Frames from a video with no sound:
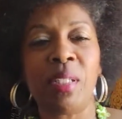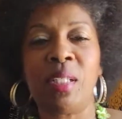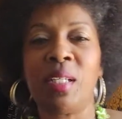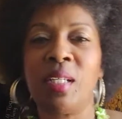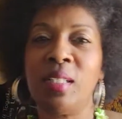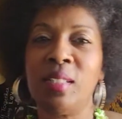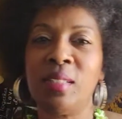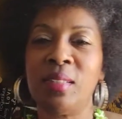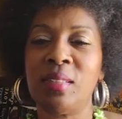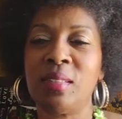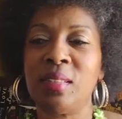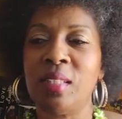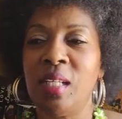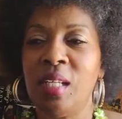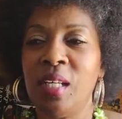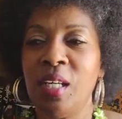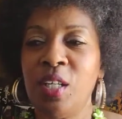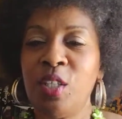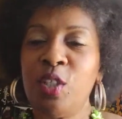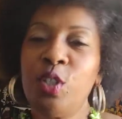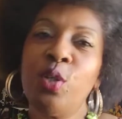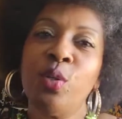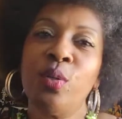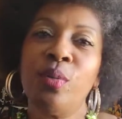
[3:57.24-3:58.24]
because
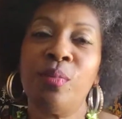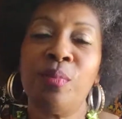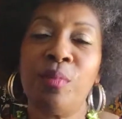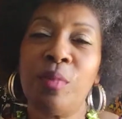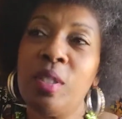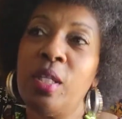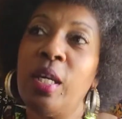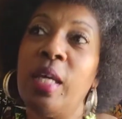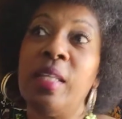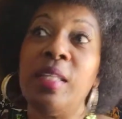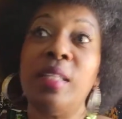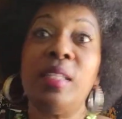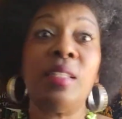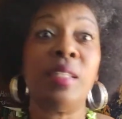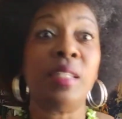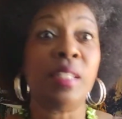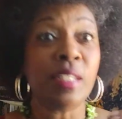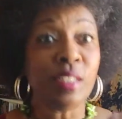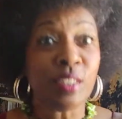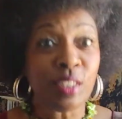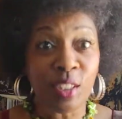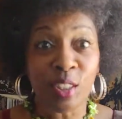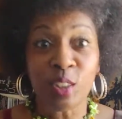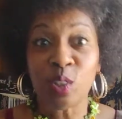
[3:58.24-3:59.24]
you're. And
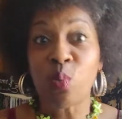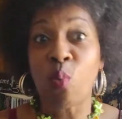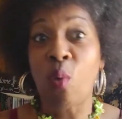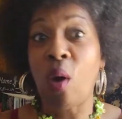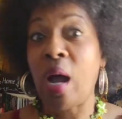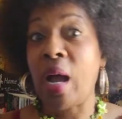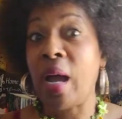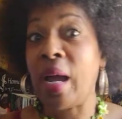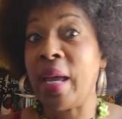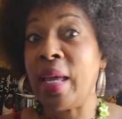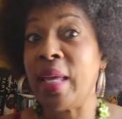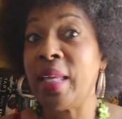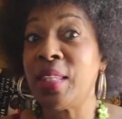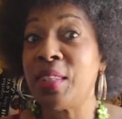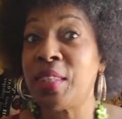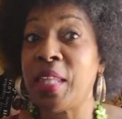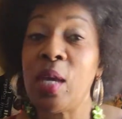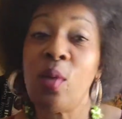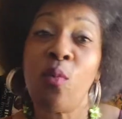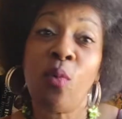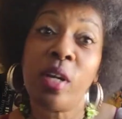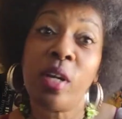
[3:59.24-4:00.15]
this is why they